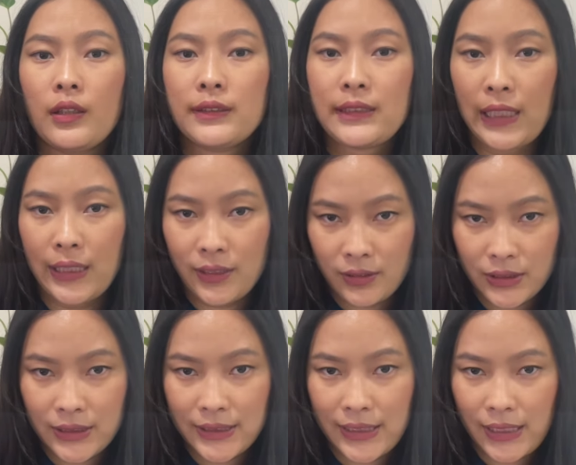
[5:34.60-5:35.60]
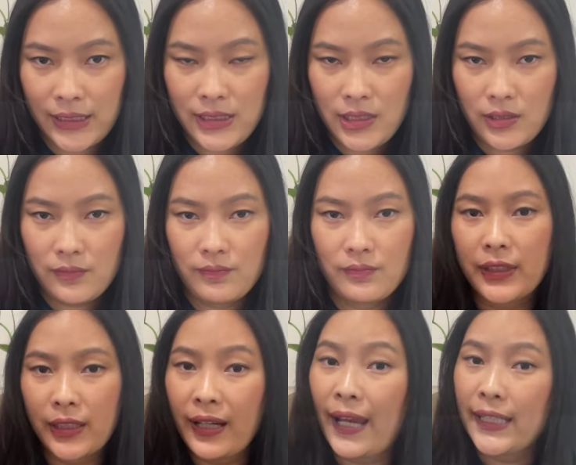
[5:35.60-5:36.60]
take consent,
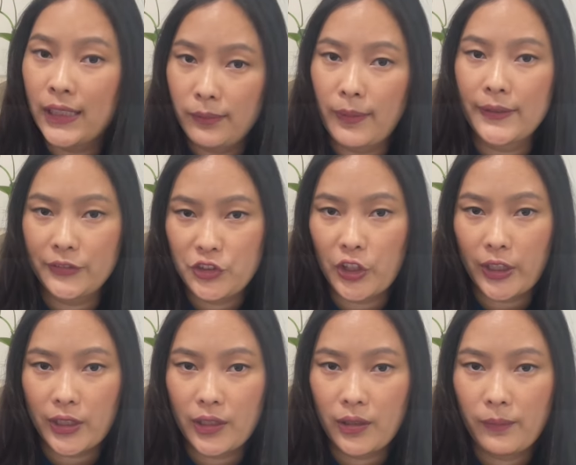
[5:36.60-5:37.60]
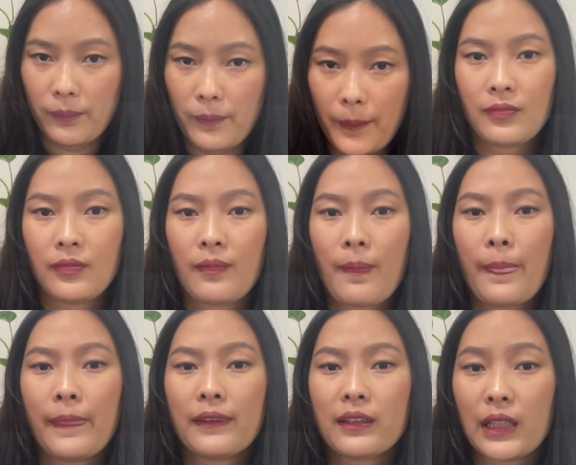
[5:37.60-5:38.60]
the ID band check,
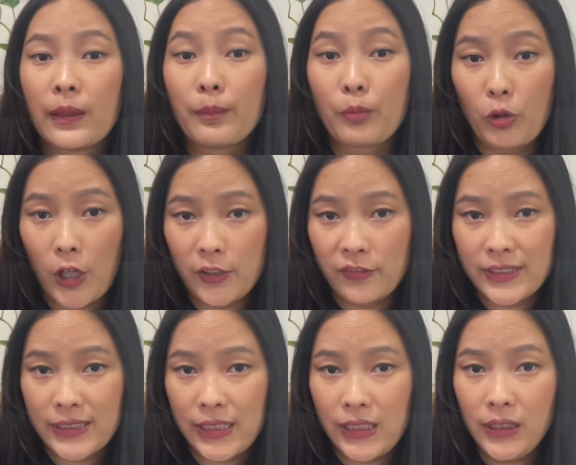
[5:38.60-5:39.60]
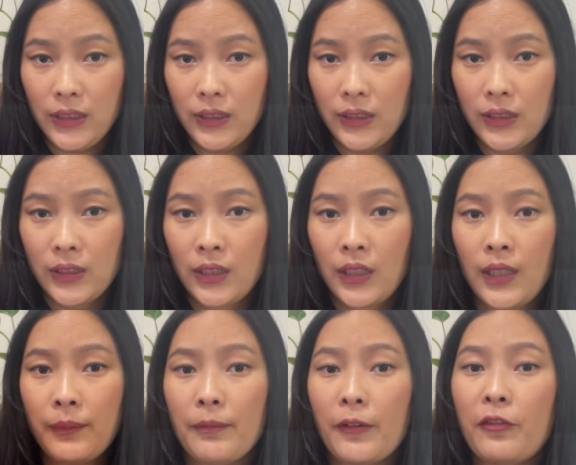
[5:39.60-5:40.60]
give privacy,
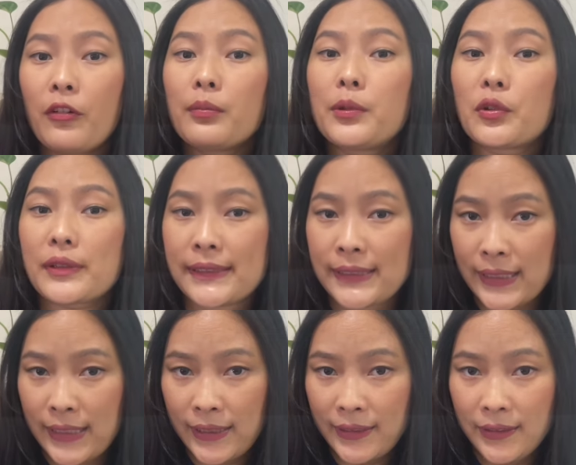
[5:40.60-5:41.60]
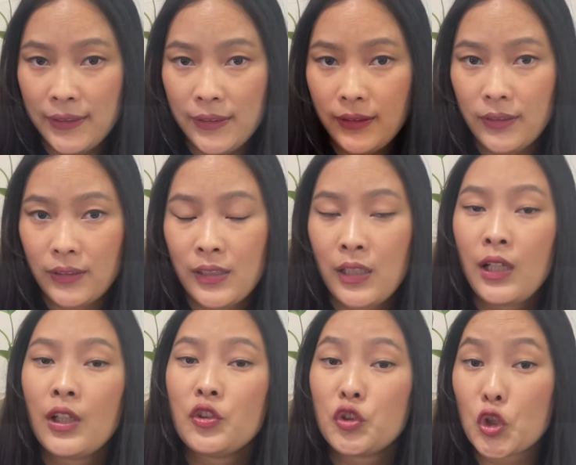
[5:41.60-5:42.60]
perform your skill,
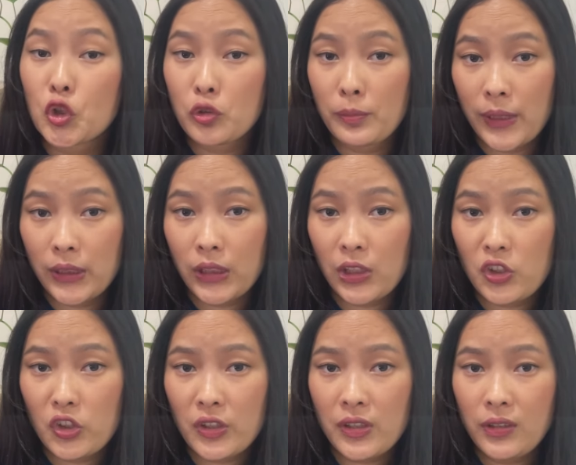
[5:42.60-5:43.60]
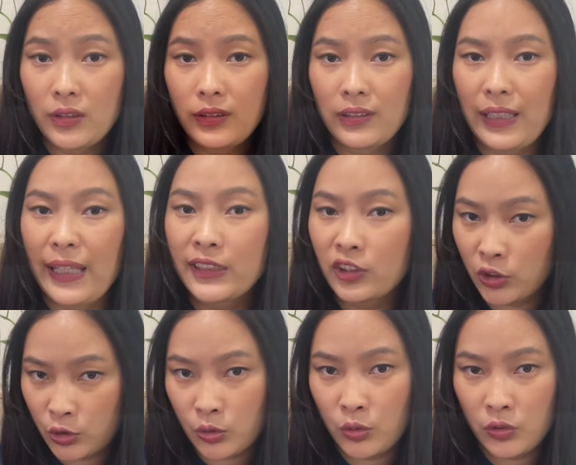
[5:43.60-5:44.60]
documentation, and
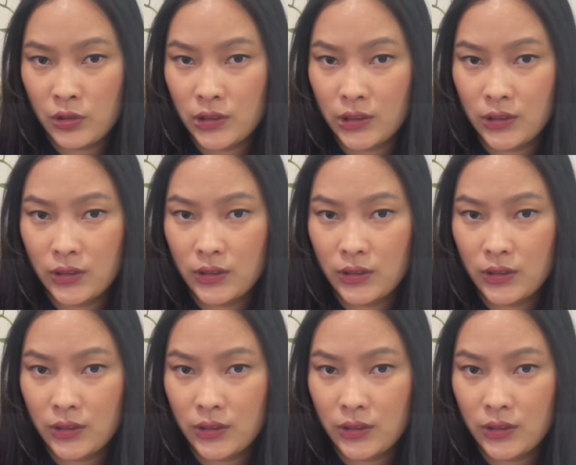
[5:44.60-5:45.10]
conclusion.